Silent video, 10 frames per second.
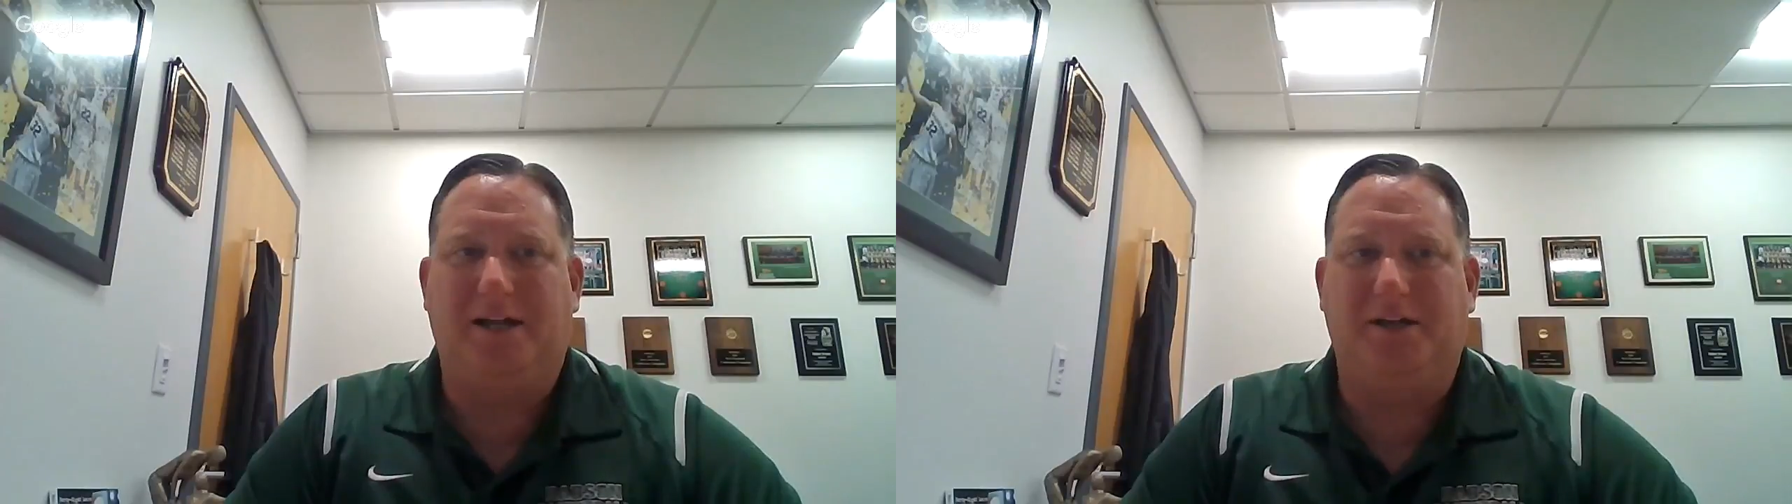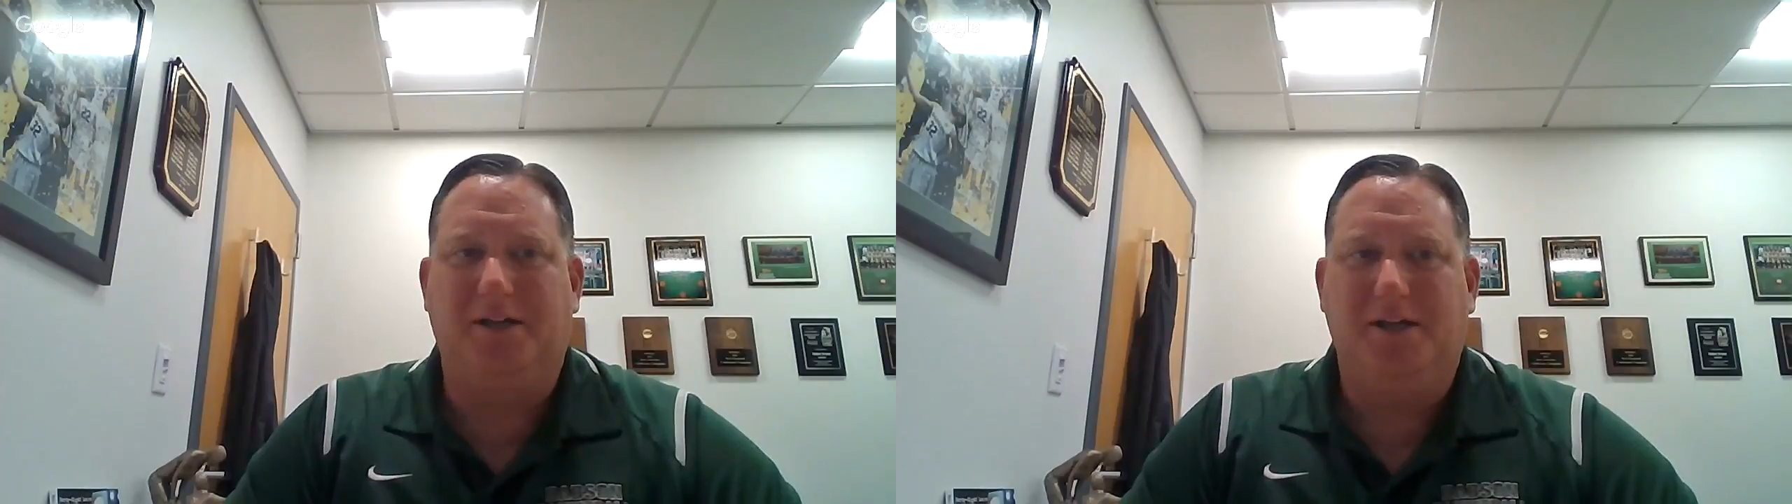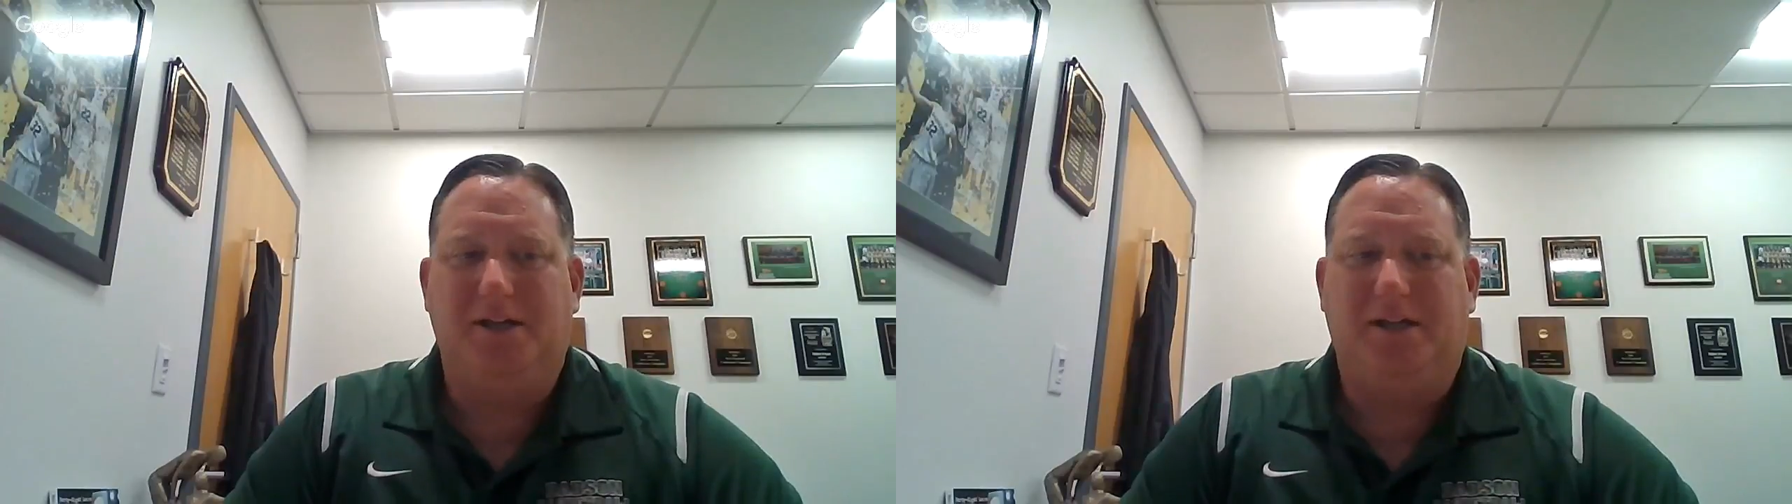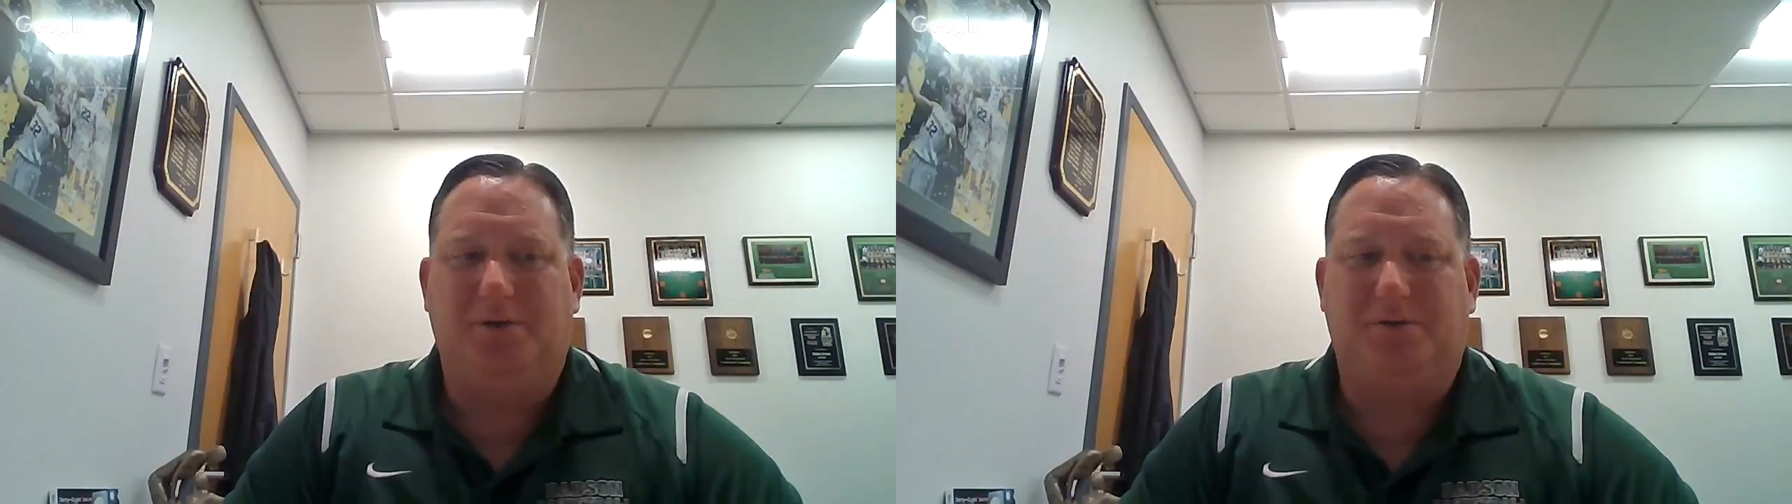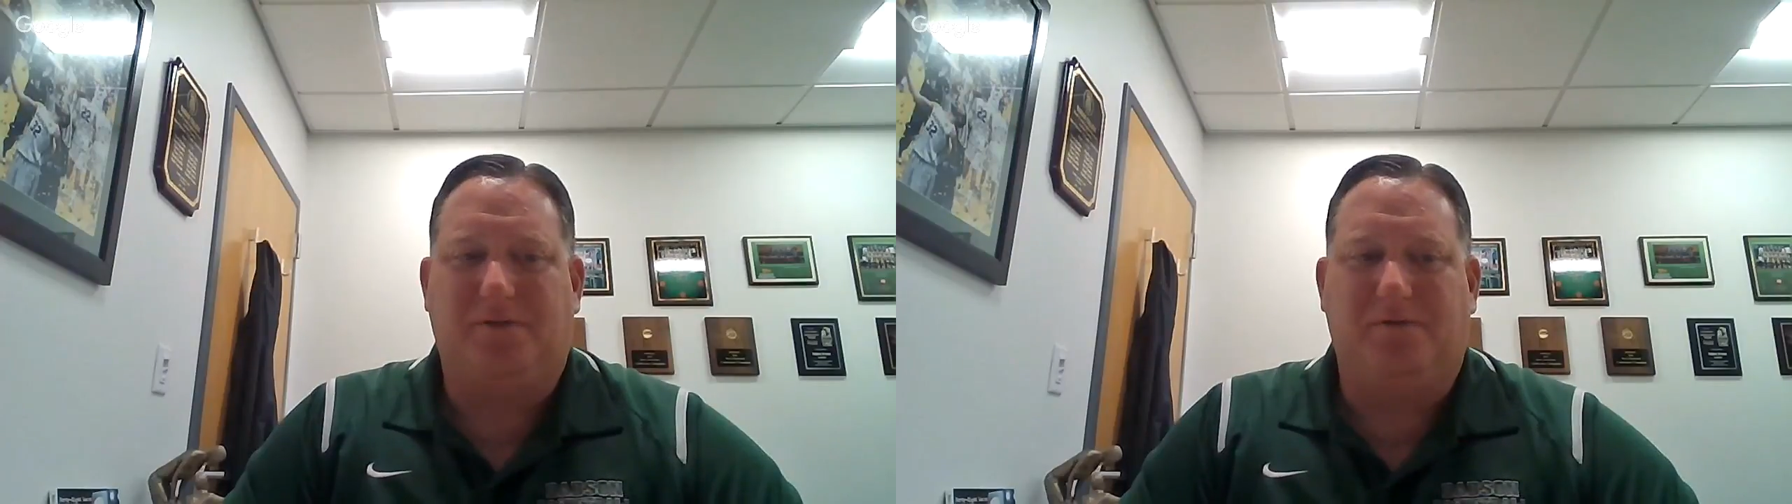and he
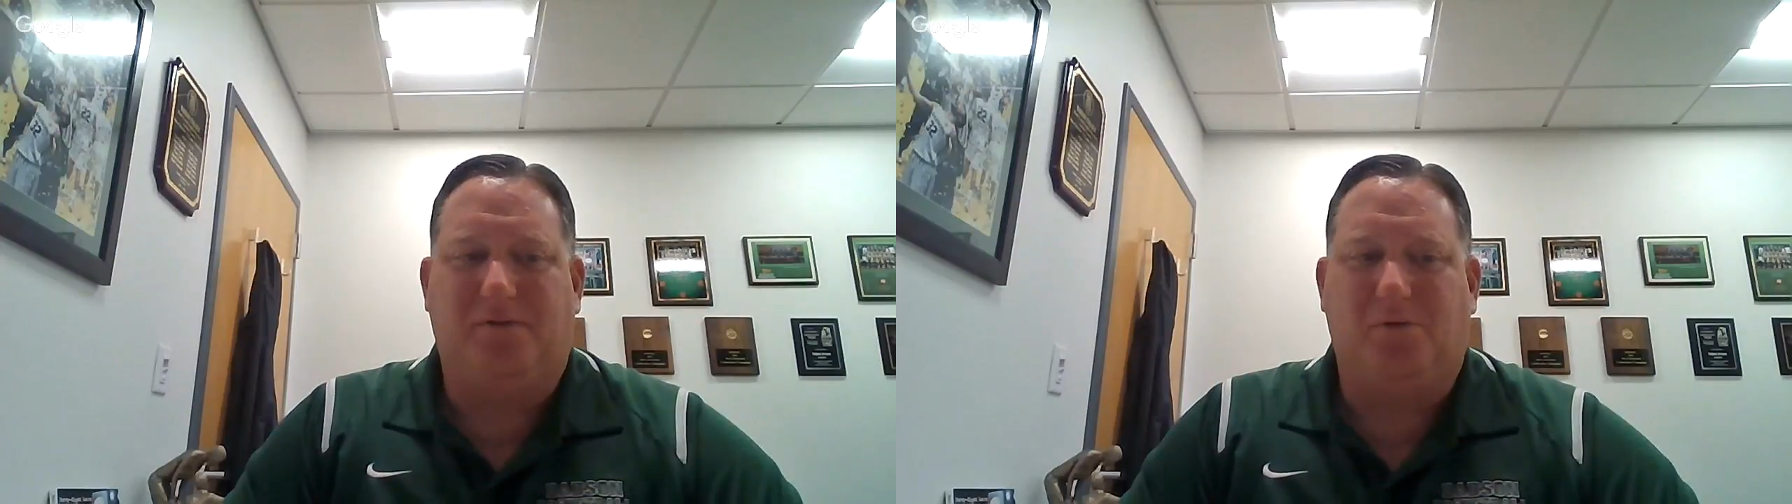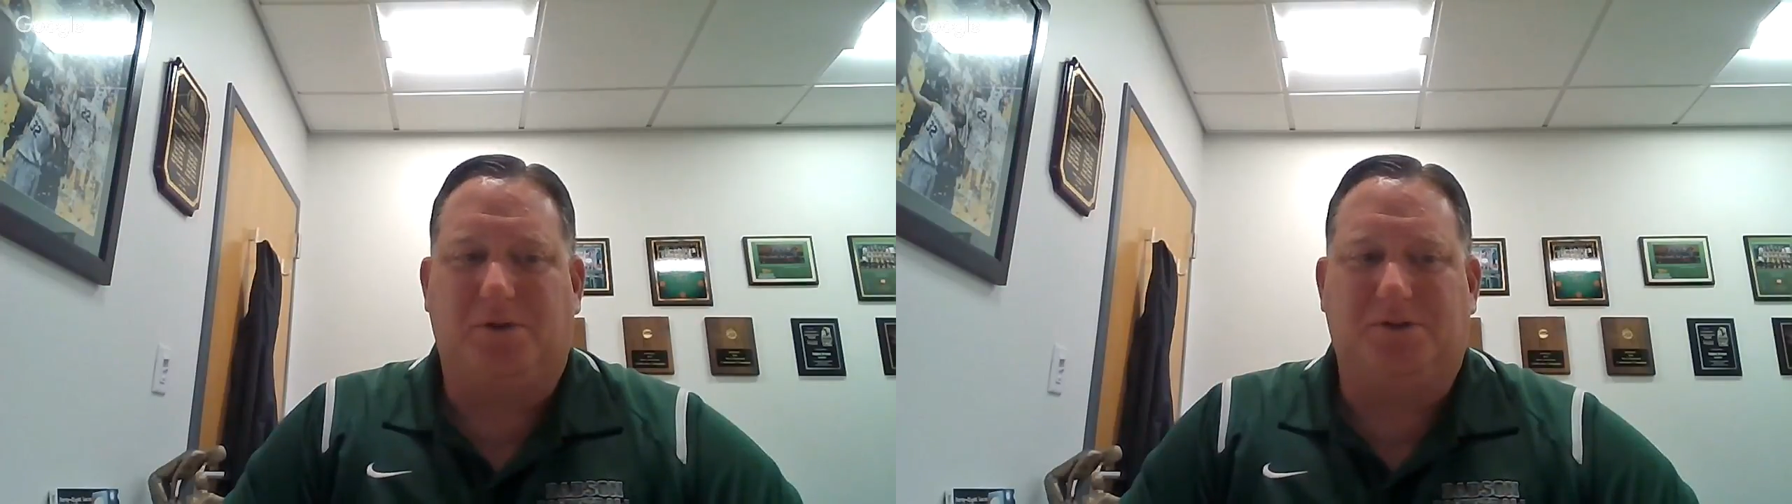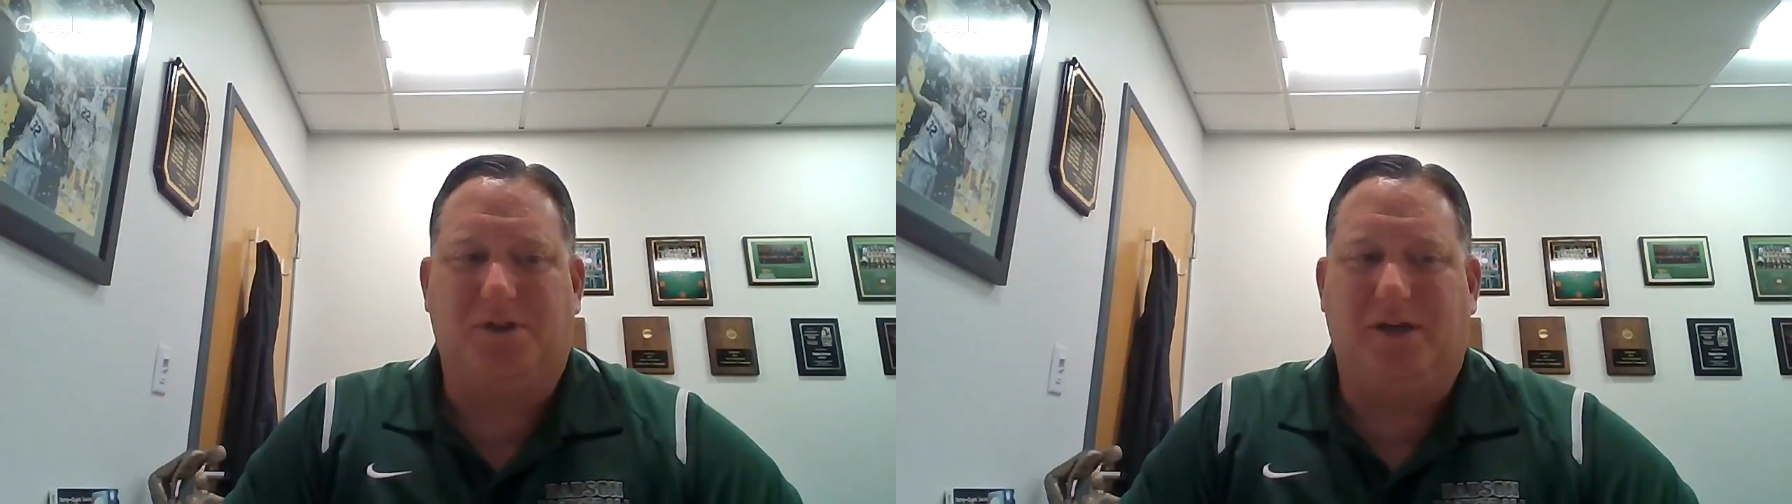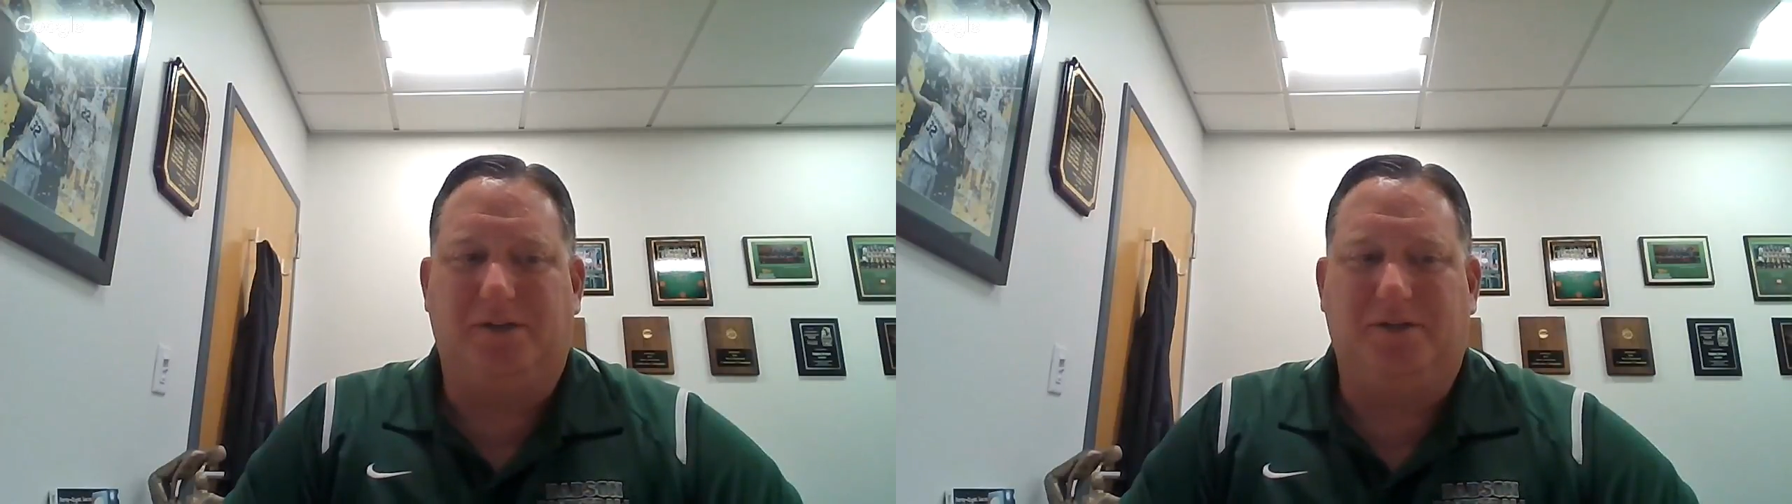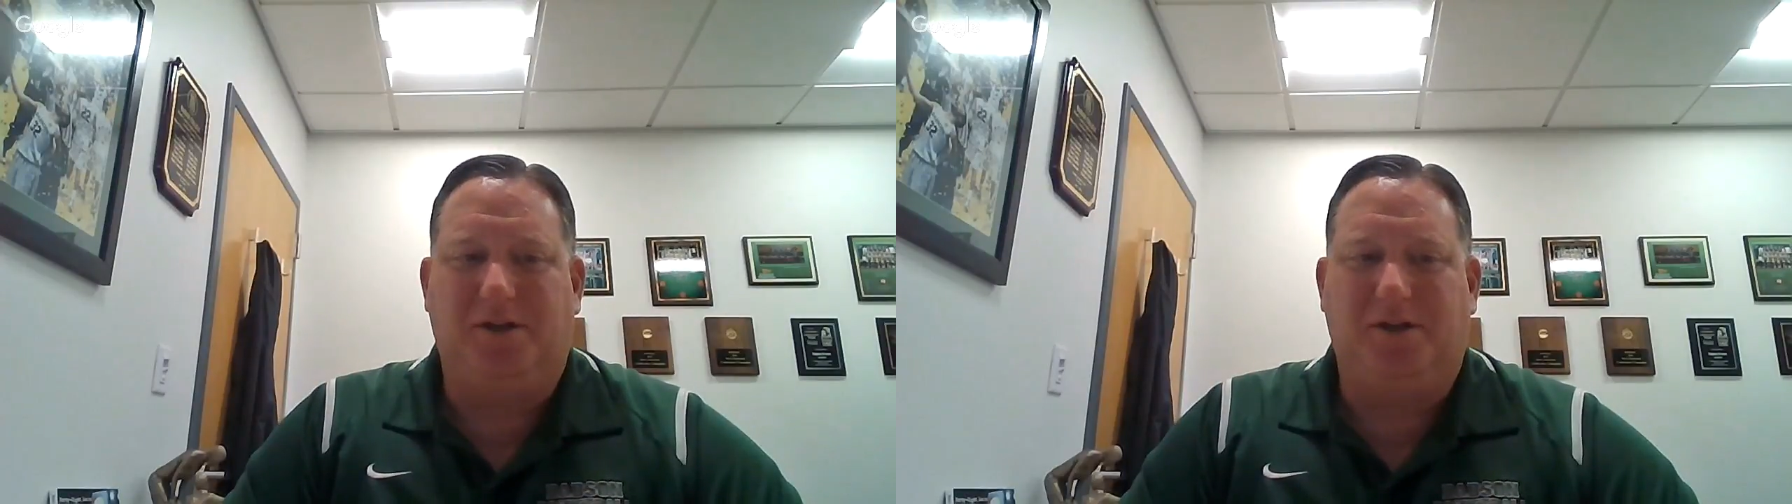was very focused on,